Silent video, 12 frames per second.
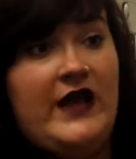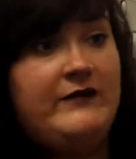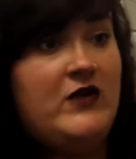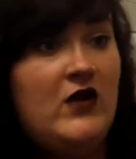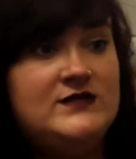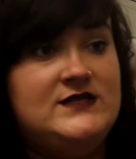
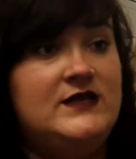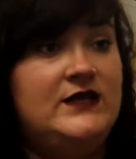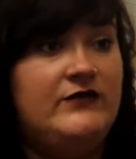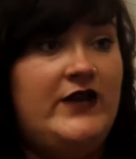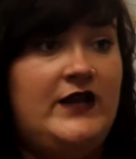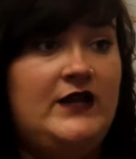I'm
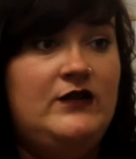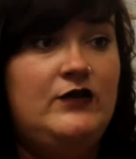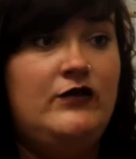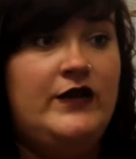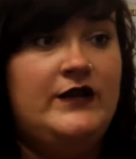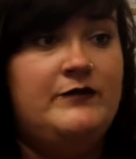constantly
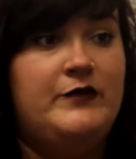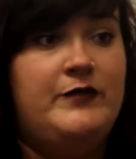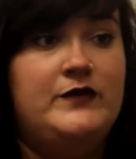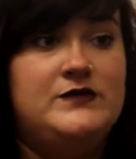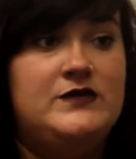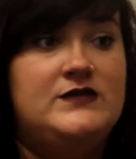writing new grant
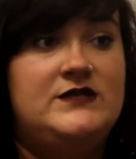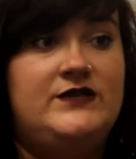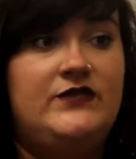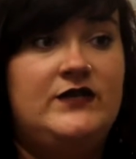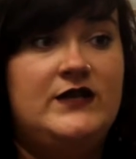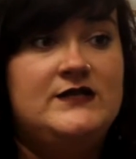proposals
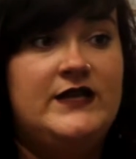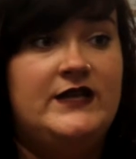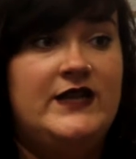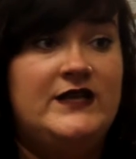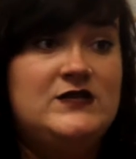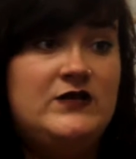and different
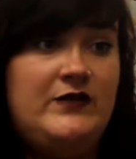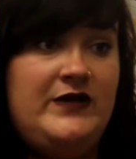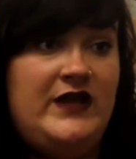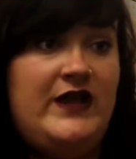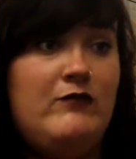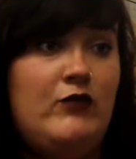things like that so
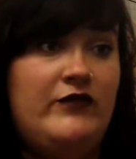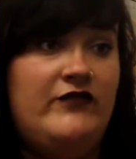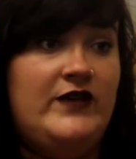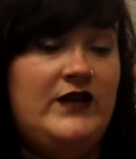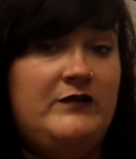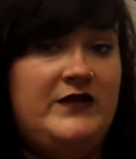that we can get
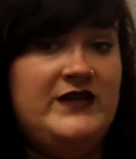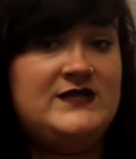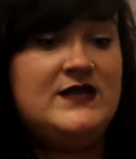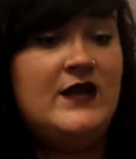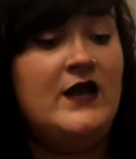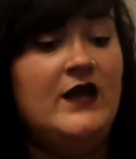more funding
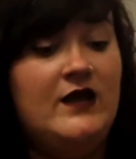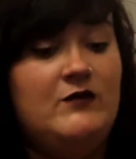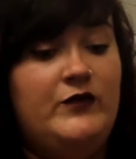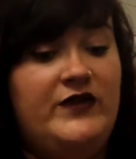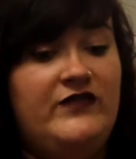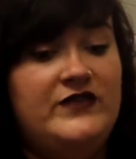because
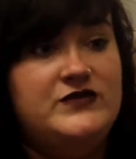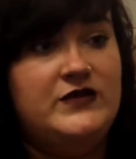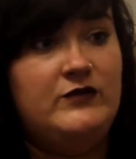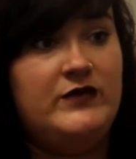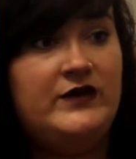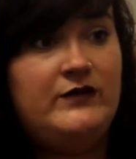um, we
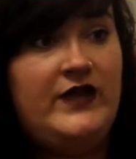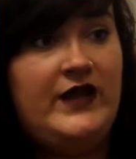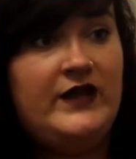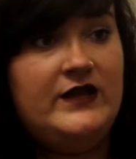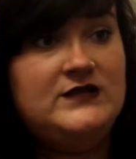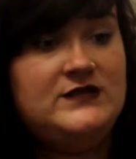eventually want to
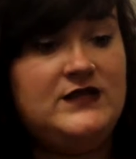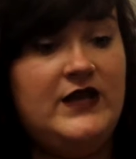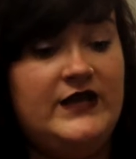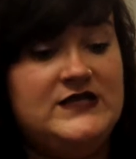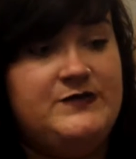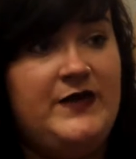like
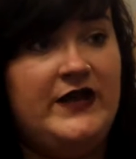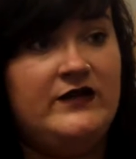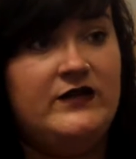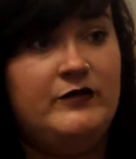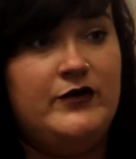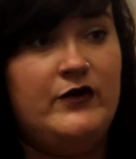
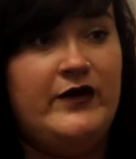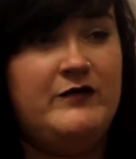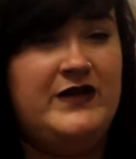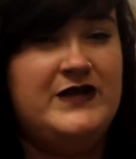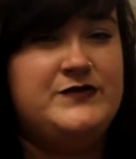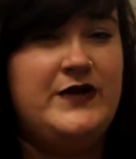expand the
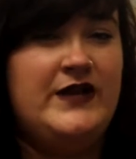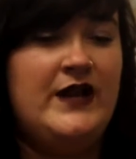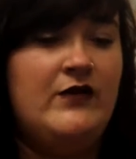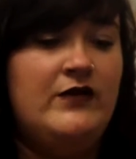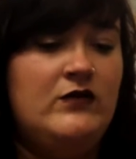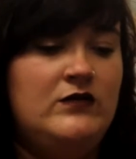program because
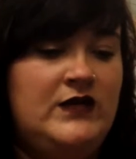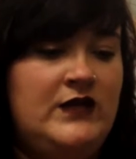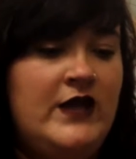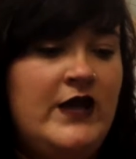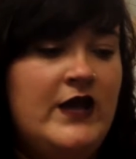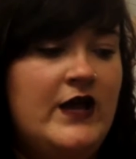right now it
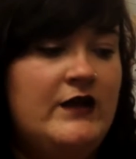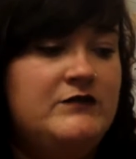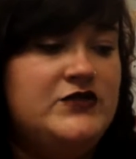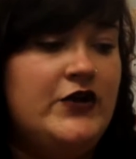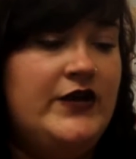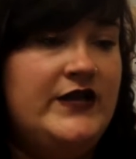only
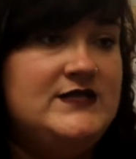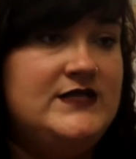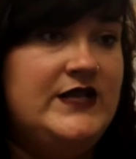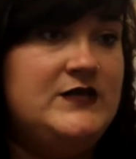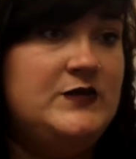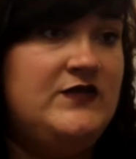um,
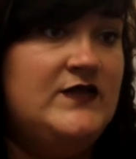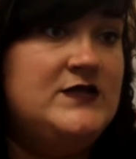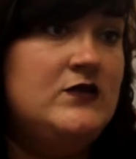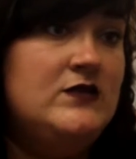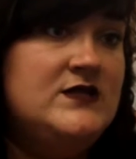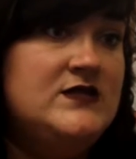targets kids with
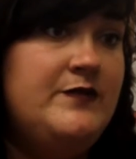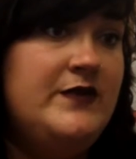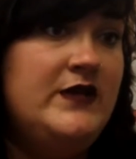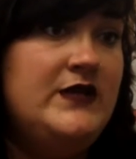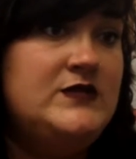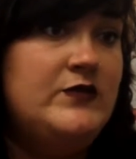physical
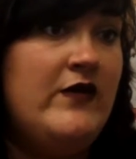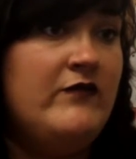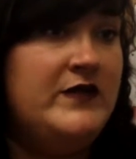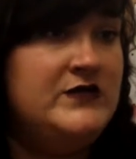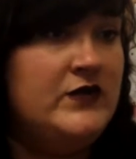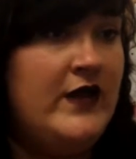disabilities who
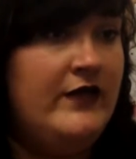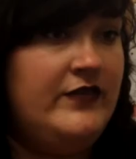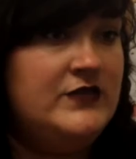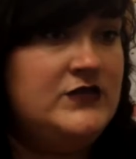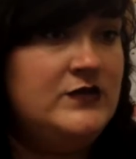have mental health